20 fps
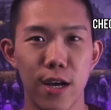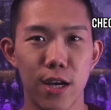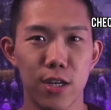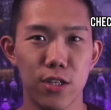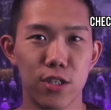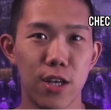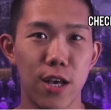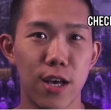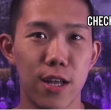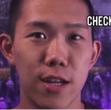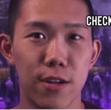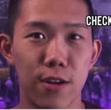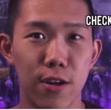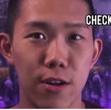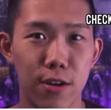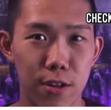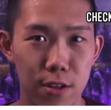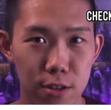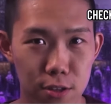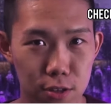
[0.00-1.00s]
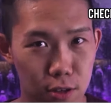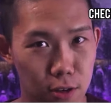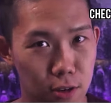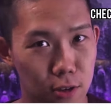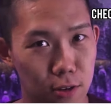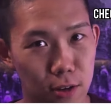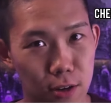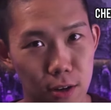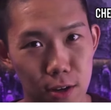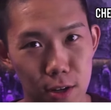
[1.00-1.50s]
actually had an audience,
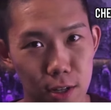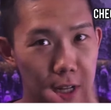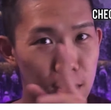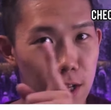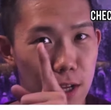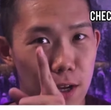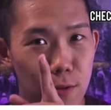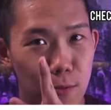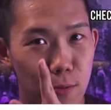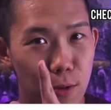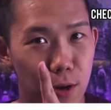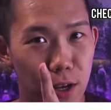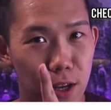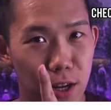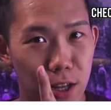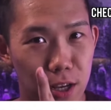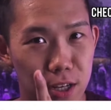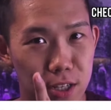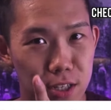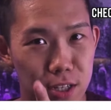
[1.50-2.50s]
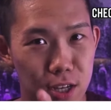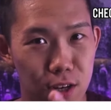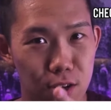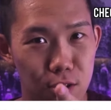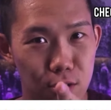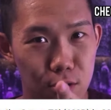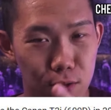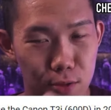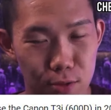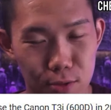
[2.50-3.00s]
so we're gonna
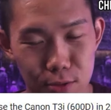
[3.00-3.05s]
continue.